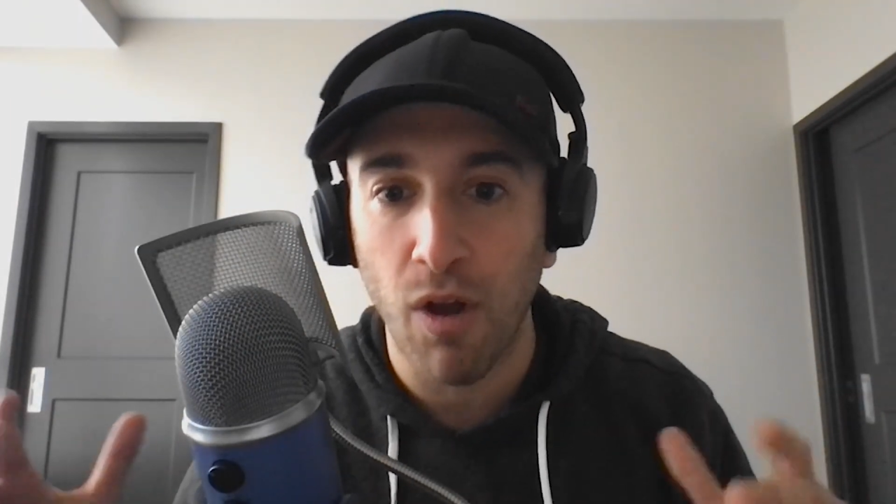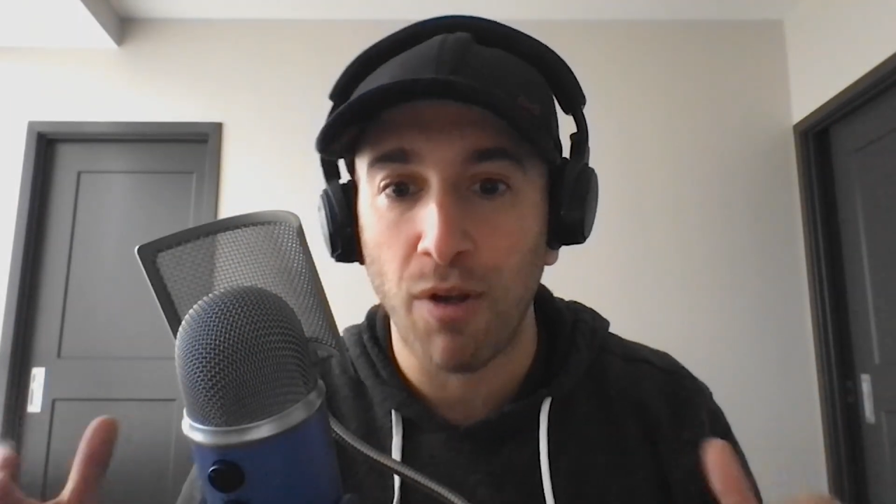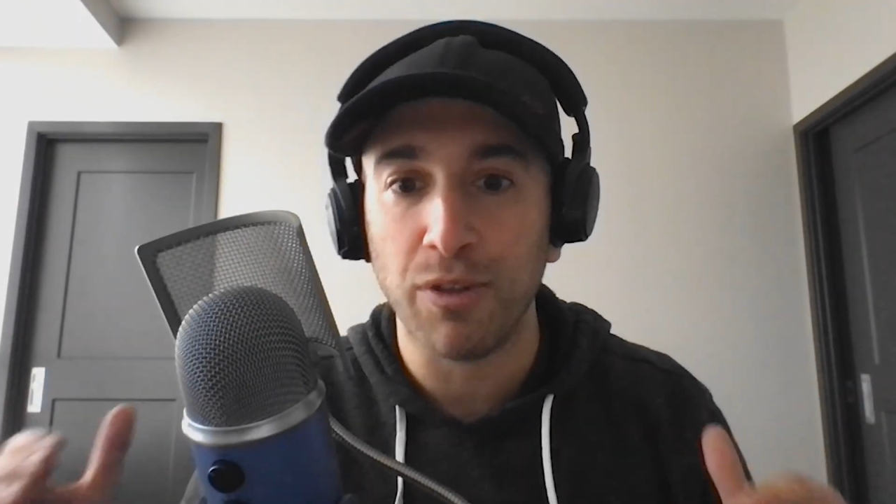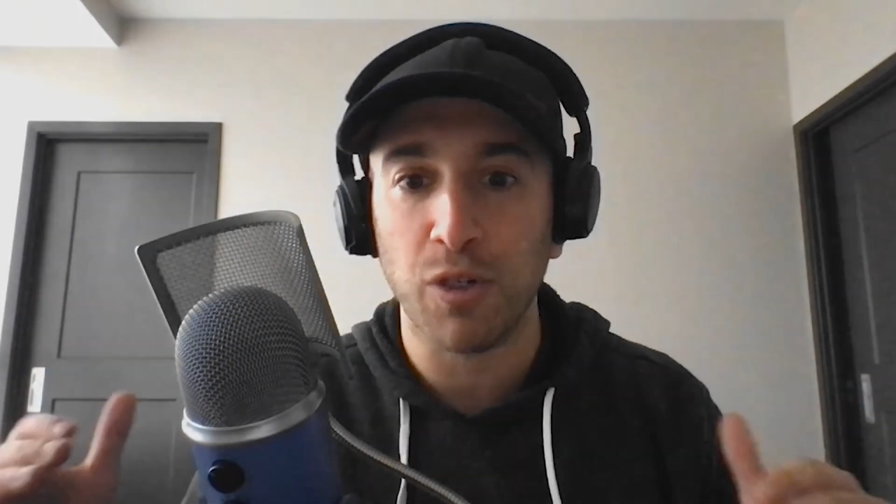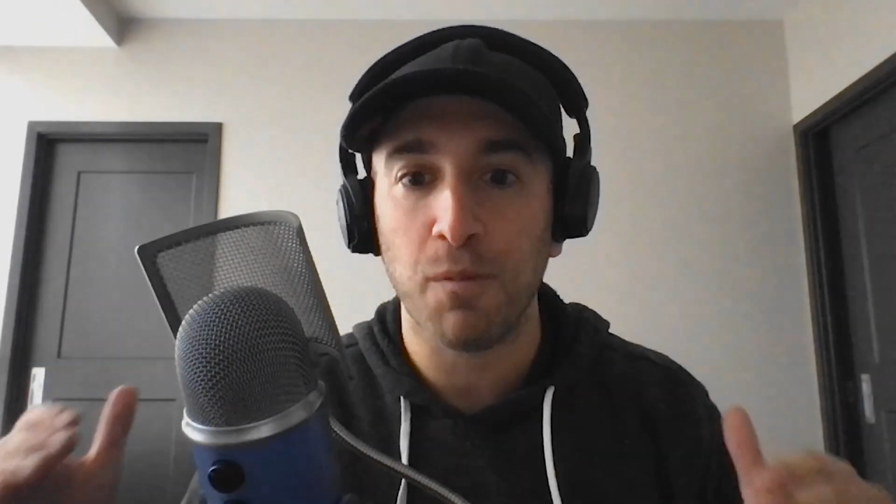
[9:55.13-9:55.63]

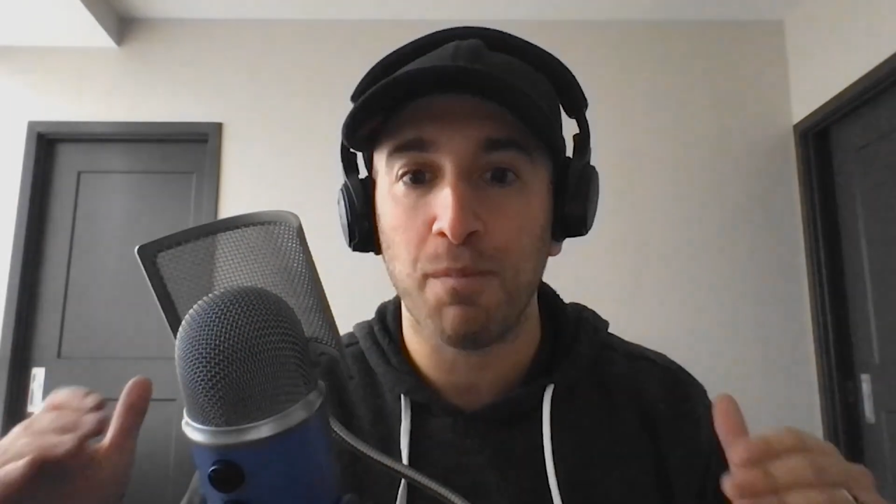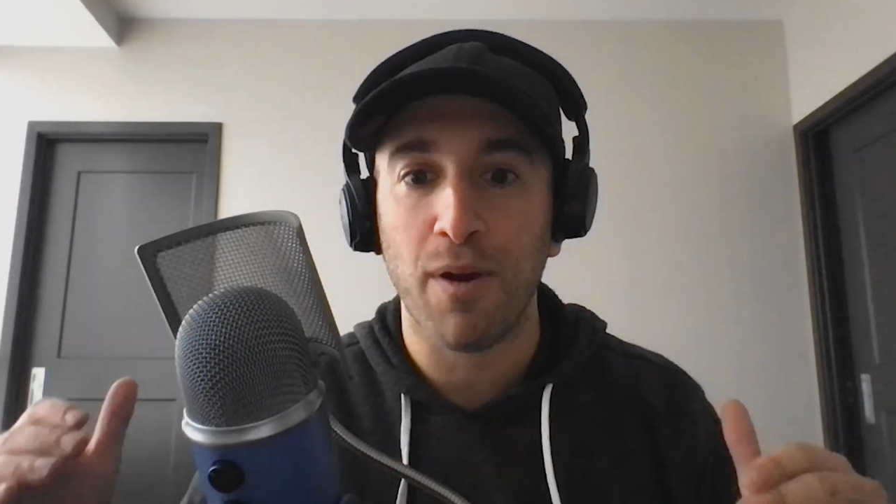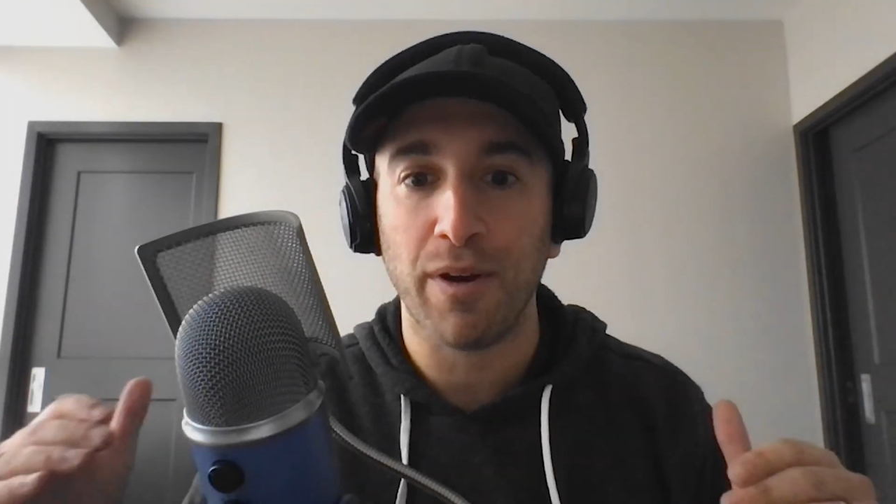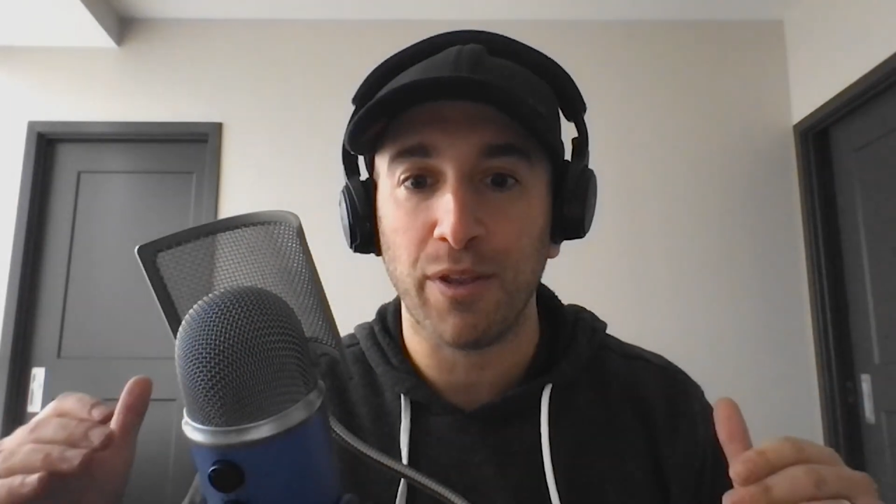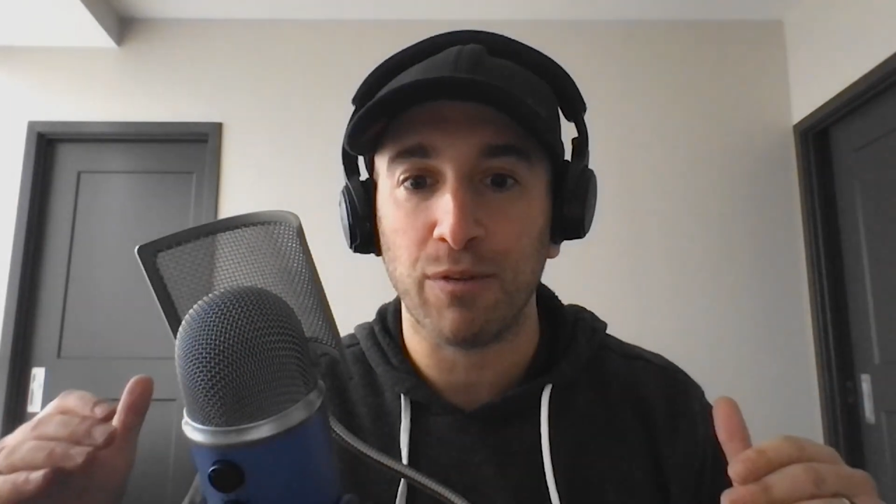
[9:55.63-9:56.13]
also
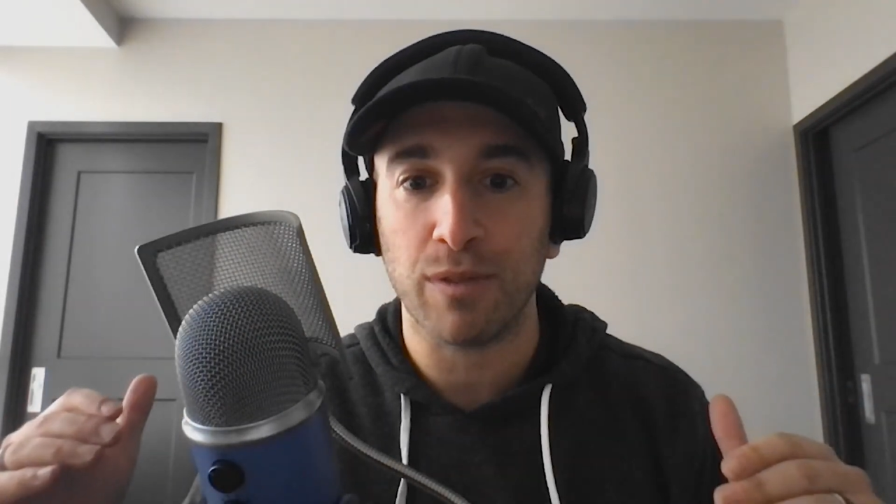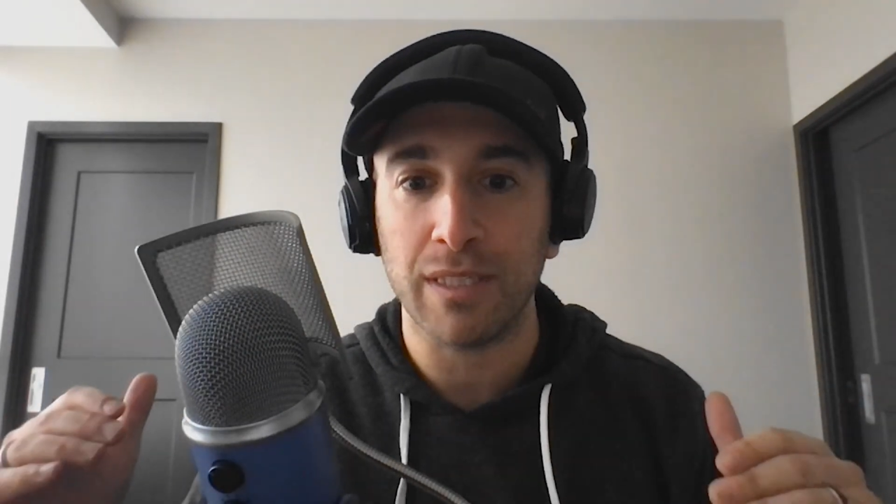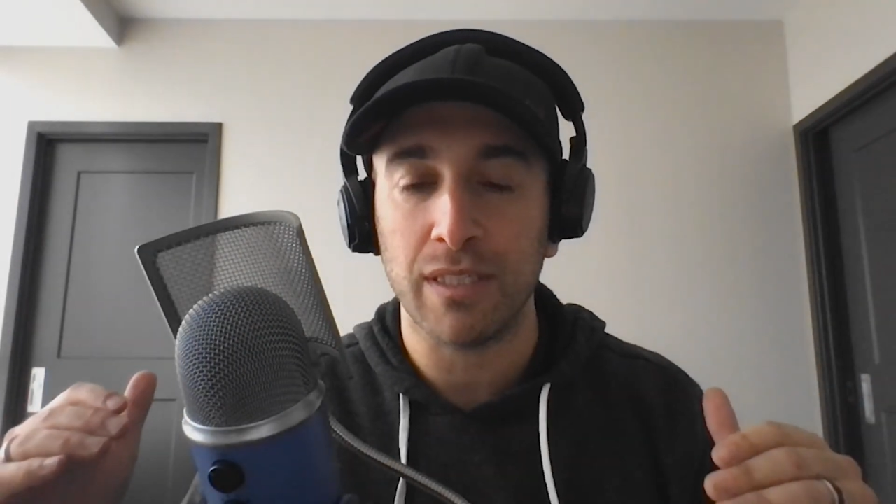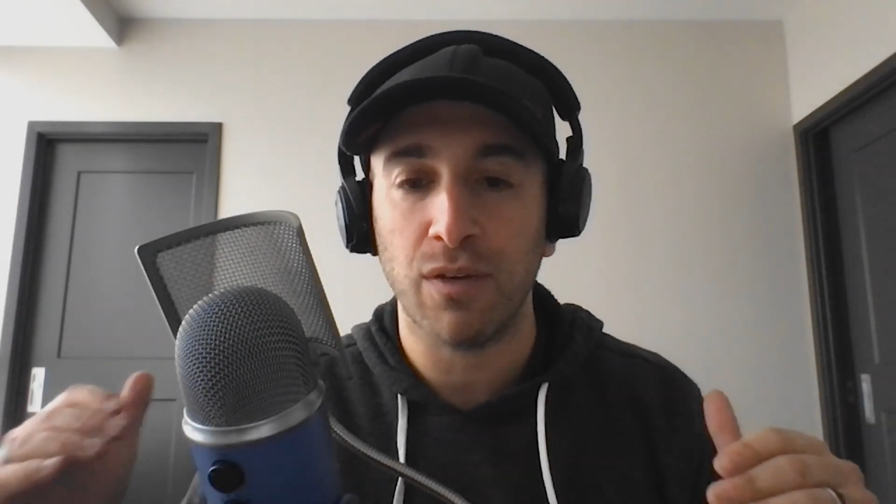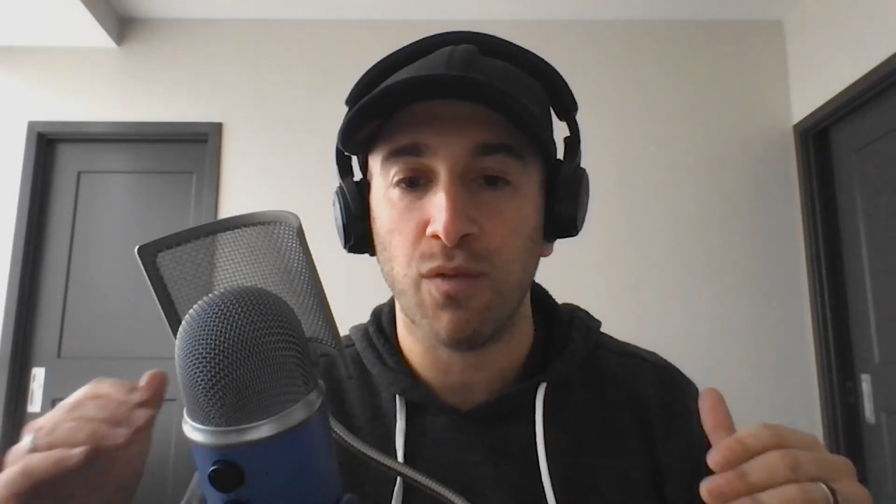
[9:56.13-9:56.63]
part of the
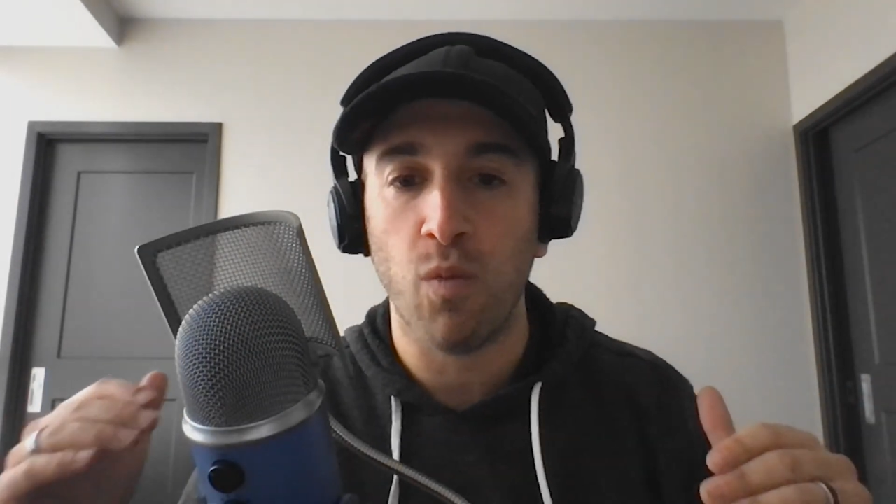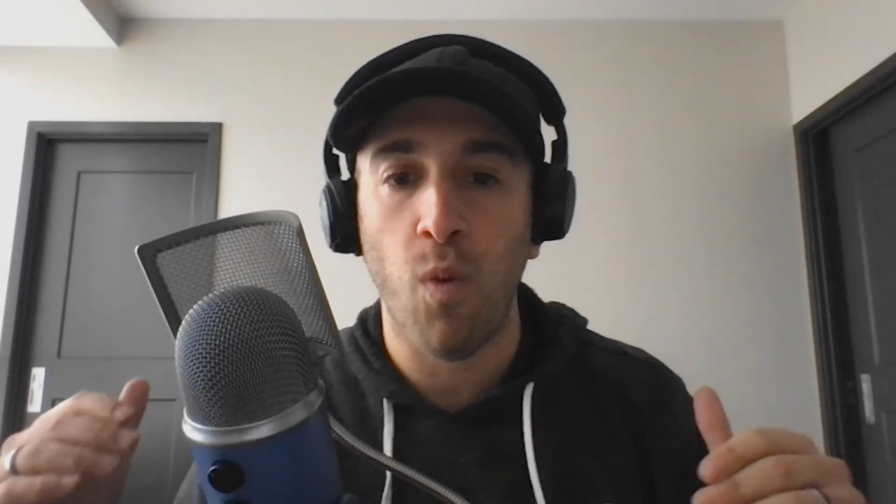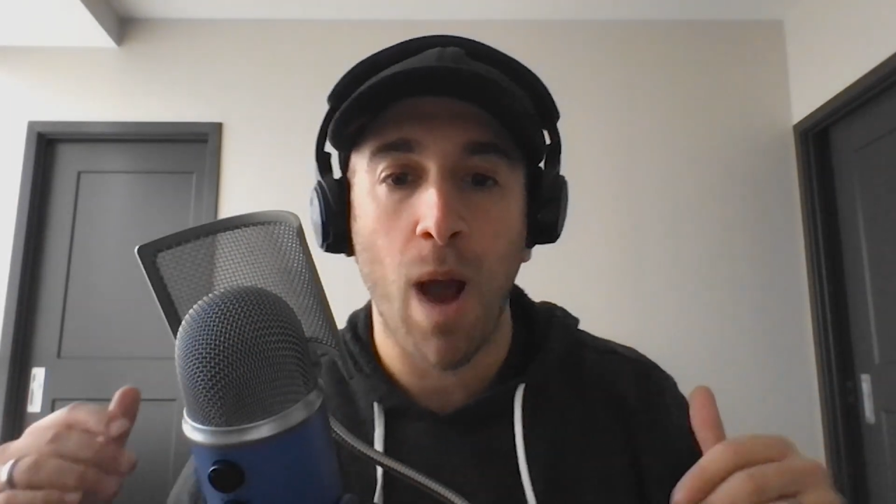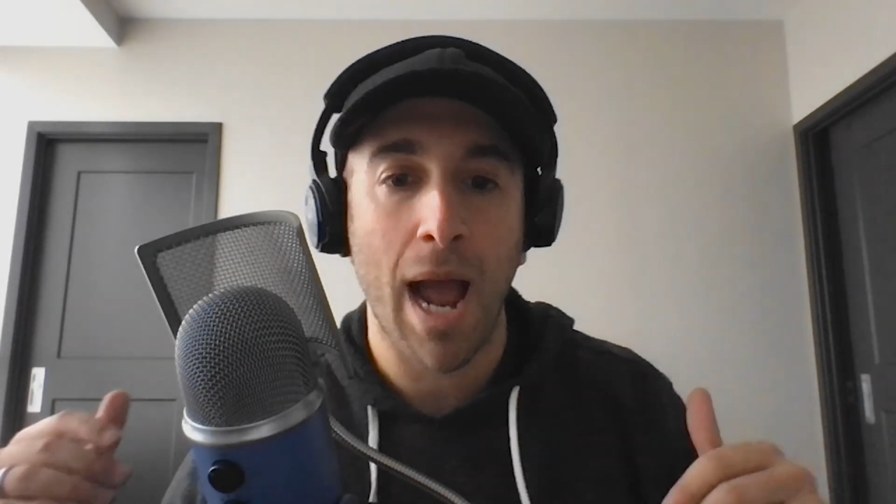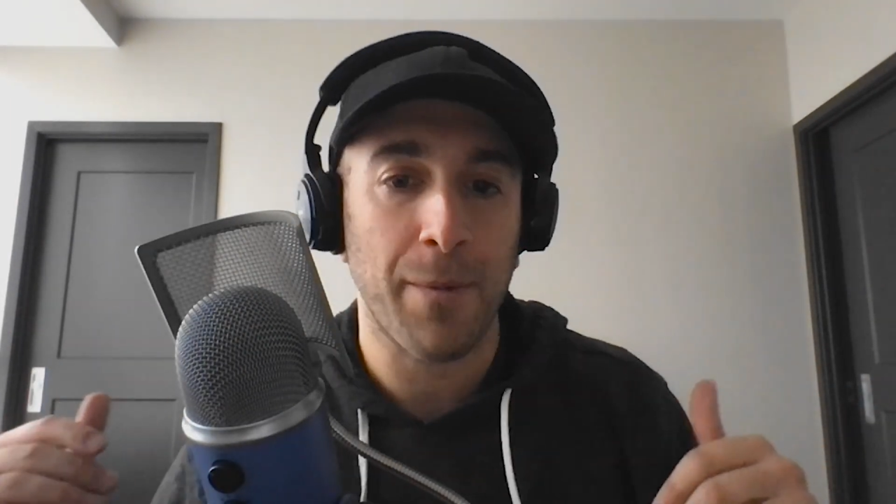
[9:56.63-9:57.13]
reason of
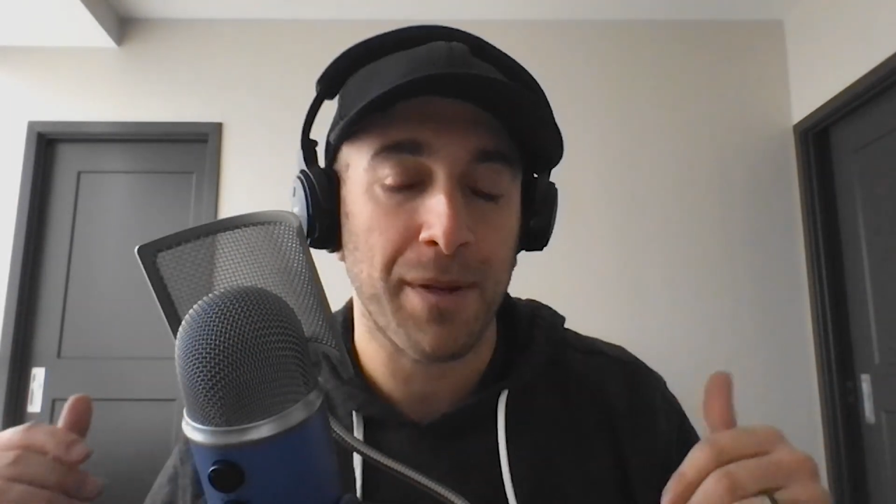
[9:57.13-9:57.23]
why